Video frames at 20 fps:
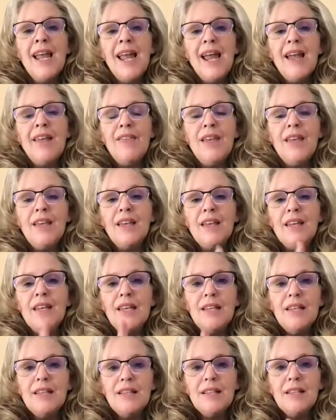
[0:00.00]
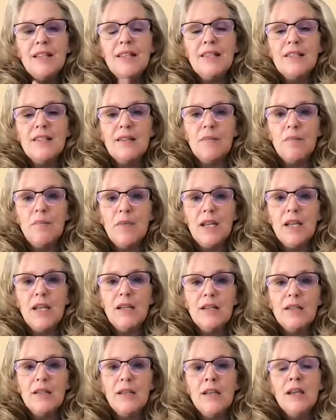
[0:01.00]
and they can easily submit
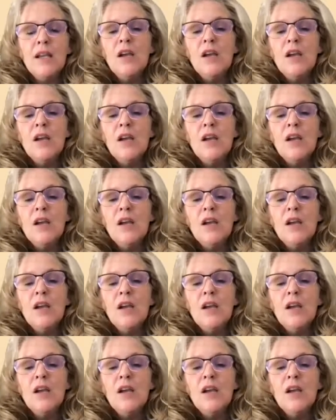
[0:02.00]
it.